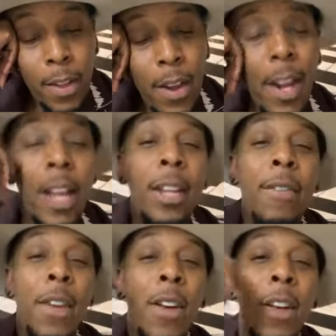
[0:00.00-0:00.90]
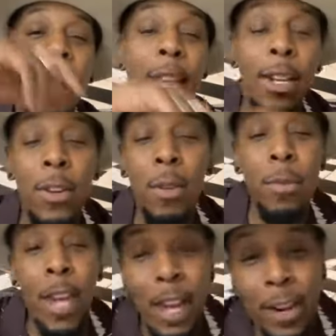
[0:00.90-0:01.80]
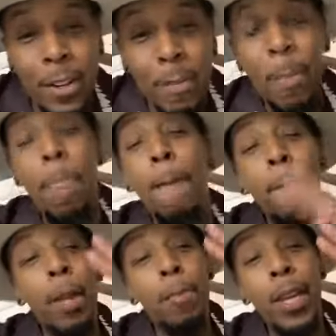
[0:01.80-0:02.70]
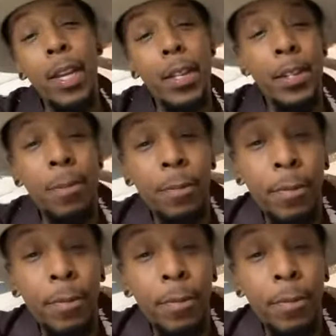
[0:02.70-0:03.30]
All right, I love y'all. I gotta go. I'm tired. Peace.